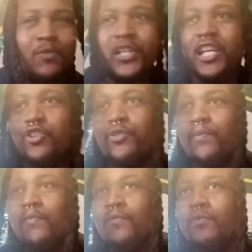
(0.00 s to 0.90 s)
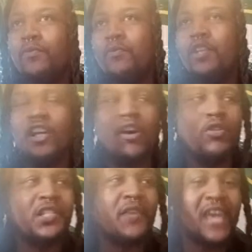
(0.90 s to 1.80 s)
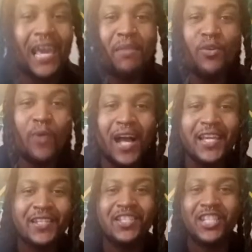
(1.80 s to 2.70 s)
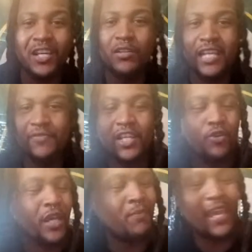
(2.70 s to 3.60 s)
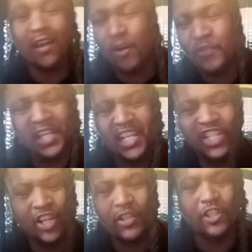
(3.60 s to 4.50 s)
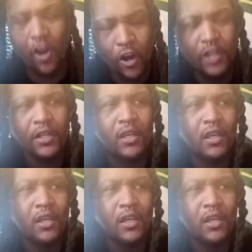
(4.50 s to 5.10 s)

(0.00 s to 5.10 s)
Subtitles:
been injured. The ghost of Hammy Watkins still lives in Green Bay. Hopefully this year is gone.